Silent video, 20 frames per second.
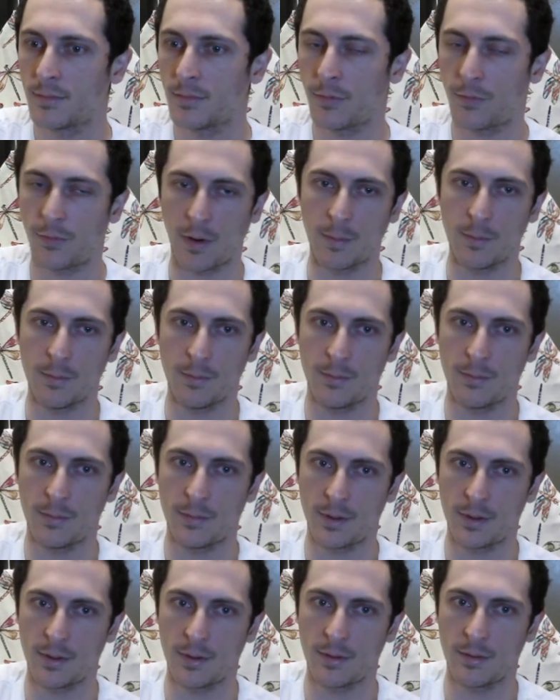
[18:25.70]
from,
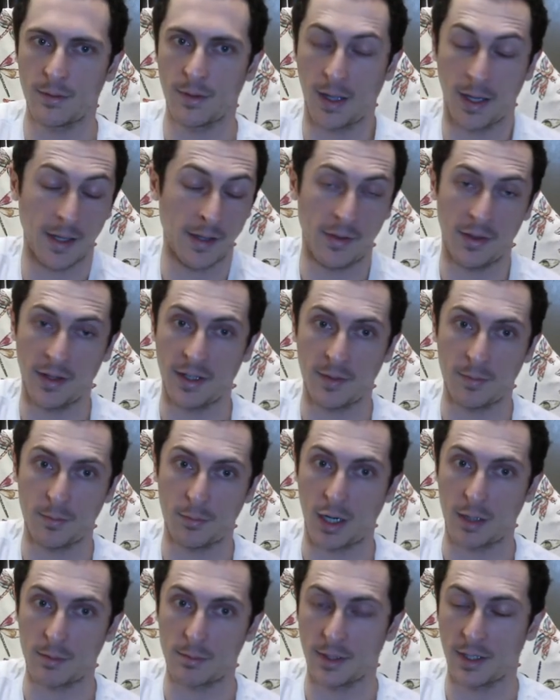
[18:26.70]
I think,
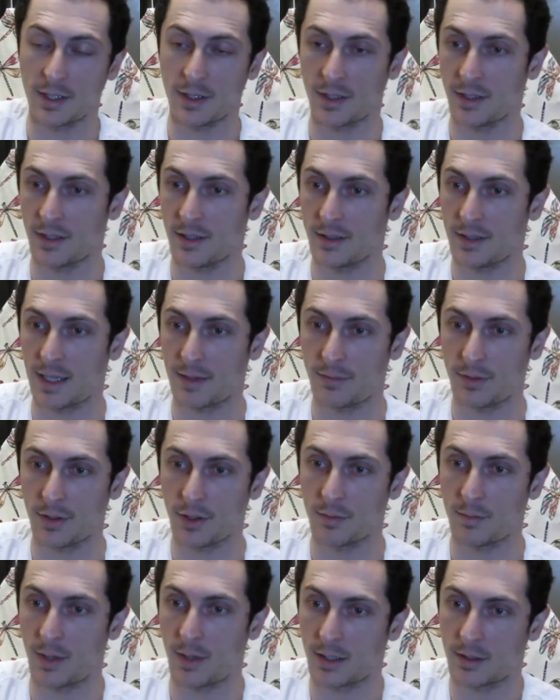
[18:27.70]
probably the level of
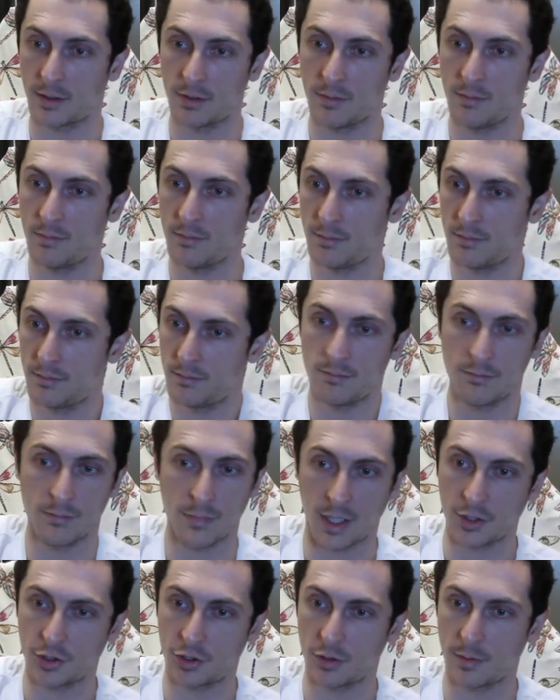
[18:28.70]
the modeler.
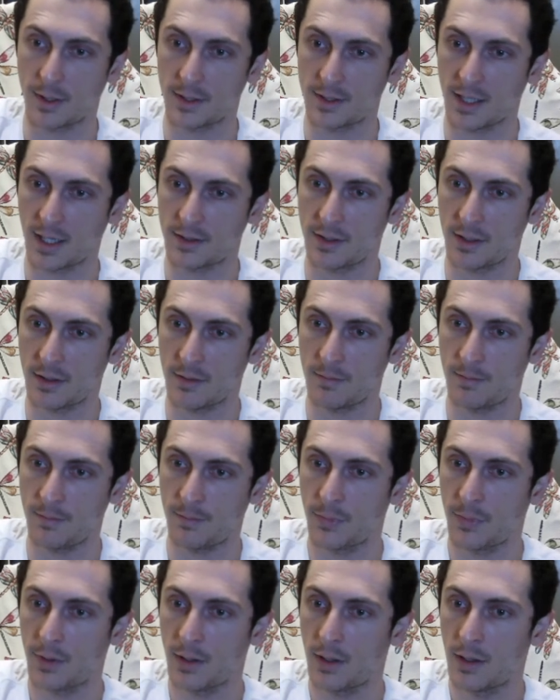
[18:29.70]
Not sure about that though.
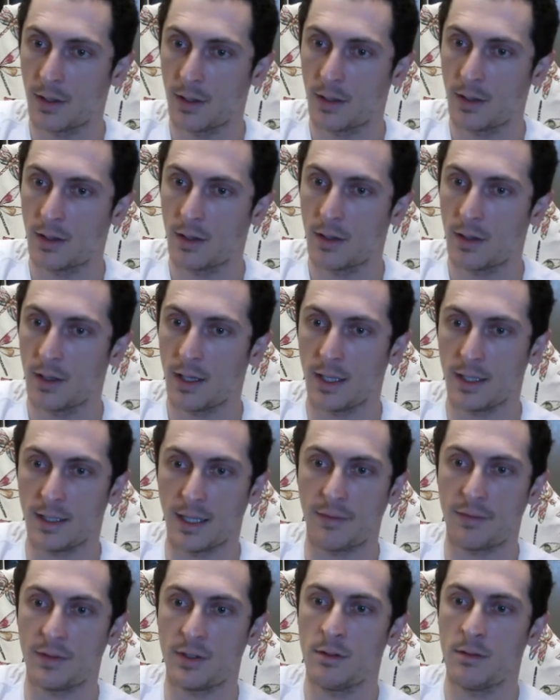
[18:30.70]

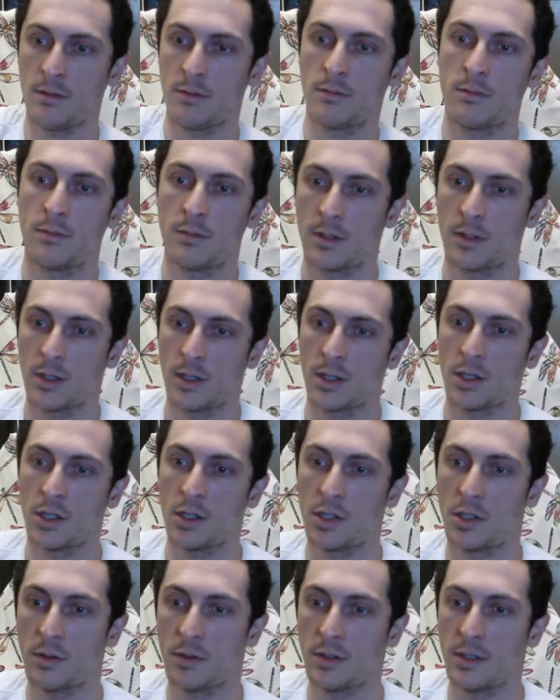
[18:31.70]
11.
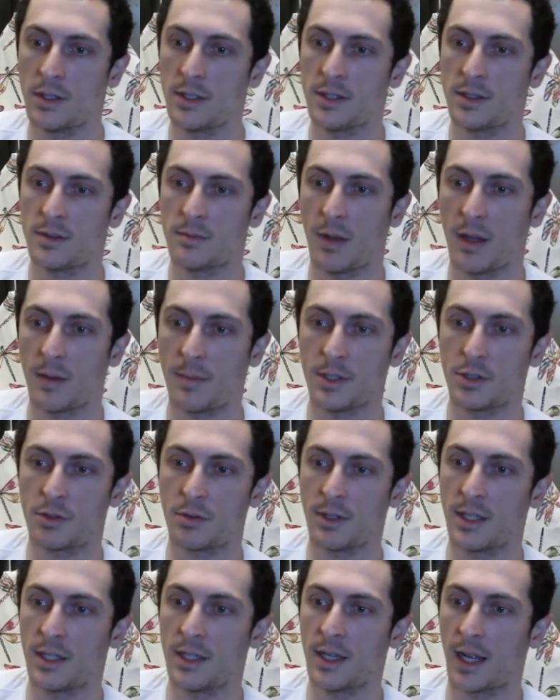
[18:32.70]
Unities may be
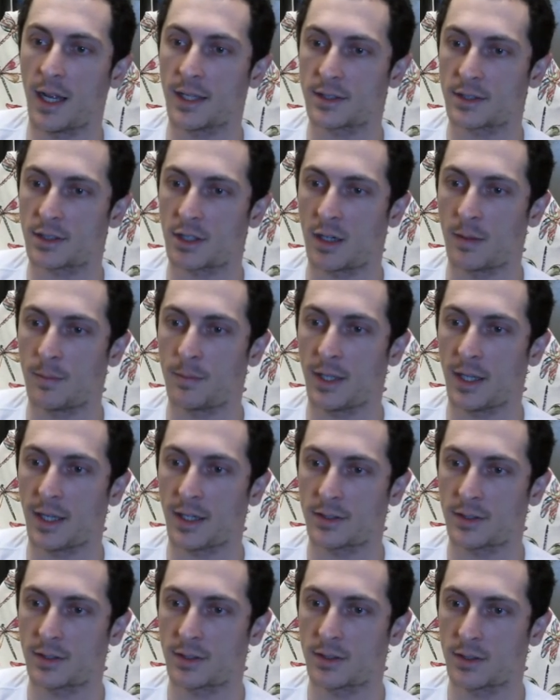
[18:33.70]
treated as
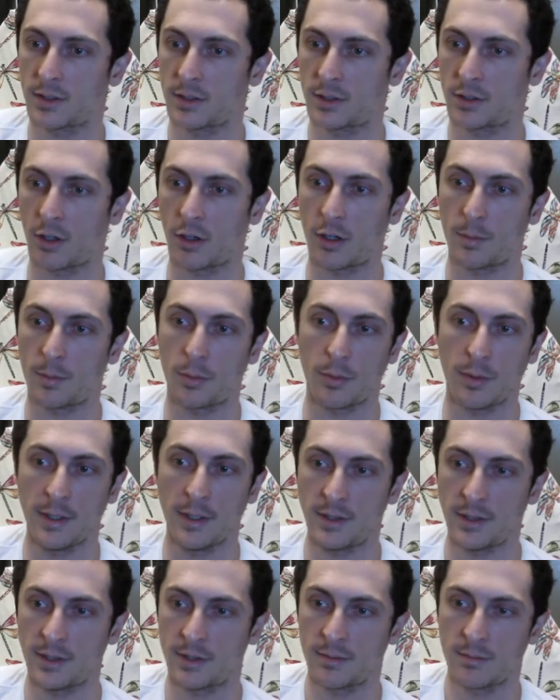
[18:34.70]
complex star
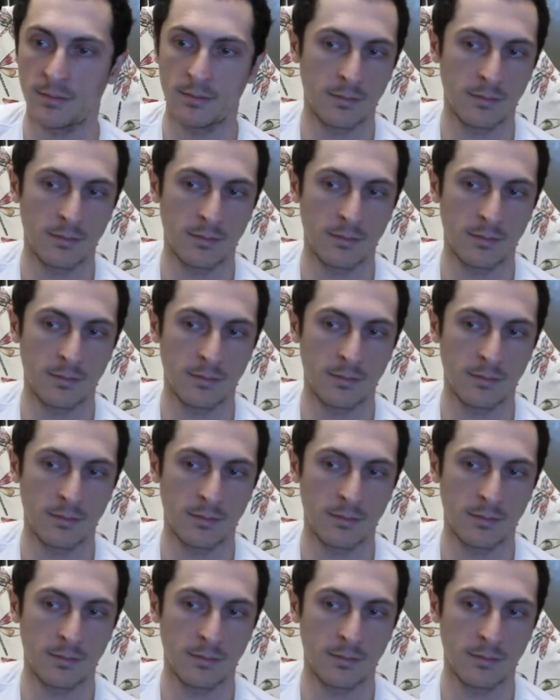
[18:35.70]
points.